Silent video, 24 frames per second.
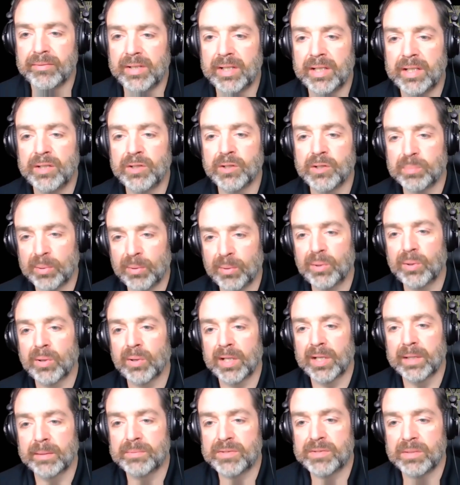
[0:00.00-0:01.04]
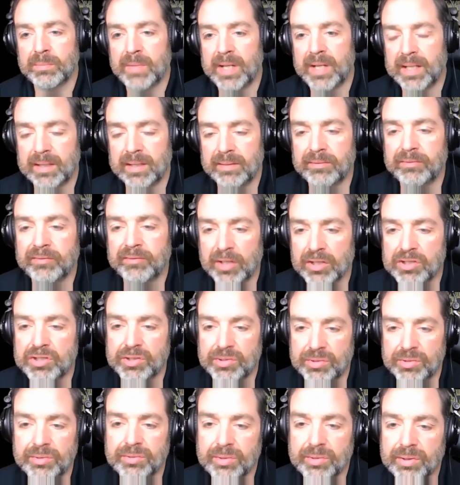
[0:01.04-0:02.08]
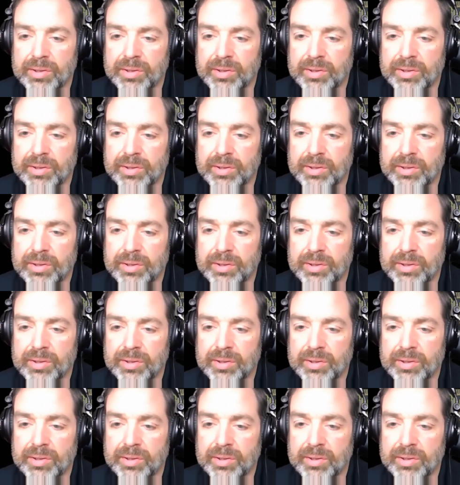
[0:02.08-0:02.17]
in your program to make it functional?